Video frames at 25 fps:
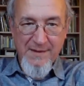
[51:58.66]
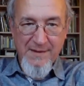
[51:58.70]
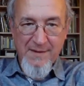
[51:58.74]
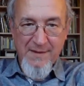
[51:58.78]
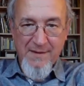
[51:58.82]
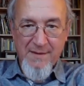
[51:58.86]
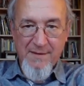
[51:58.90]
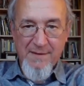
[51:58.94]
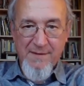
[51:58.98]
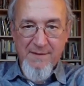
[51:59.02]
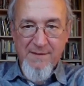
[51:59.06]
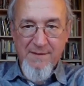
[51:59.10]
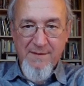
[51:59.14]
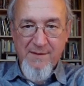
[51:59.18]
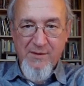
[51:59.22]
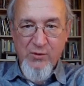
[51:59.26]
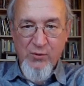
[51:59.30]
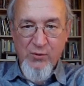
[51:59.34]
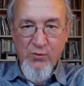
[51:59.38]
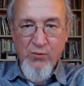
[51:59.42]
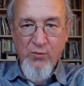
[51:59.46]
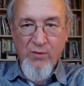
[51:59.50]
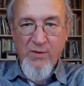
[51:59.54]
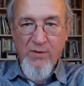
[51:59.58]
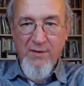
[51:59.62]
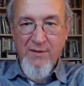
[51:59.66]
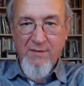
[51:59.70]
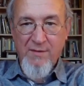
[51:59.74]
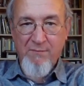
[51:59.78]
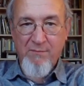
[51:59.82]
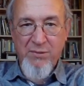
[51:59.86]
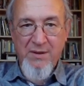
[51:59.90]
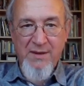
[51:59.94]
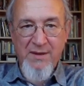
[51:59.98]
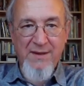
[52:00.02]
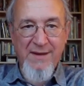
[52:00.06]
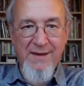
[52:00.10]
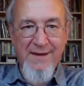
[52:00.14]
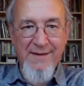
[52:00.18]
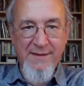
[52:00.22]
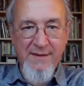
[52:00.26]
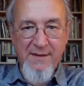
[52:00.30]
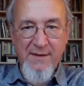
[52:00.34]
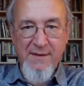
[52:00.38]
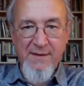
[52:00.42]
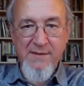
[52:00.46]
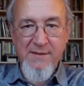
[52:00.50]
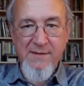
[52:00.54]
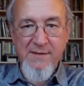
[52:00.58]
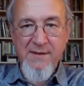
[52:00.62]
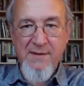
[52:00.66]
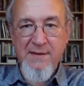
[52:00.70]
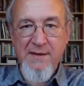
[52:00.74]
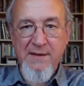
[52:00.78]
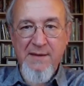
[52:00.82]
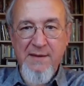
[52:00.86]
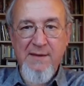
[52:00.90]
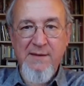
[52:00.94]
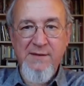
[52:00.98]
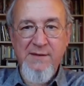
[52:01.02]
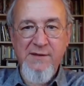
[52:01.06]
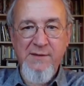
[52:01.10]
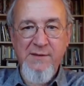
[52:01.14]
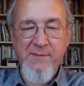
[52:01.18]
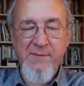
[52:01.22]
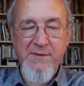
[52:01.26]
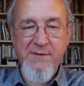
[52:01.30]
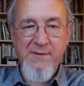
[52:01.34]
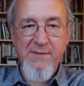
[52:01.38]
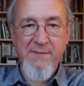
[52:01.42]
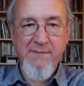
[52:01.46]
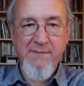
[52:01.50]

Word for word: and a cruel, bloody dictatorship.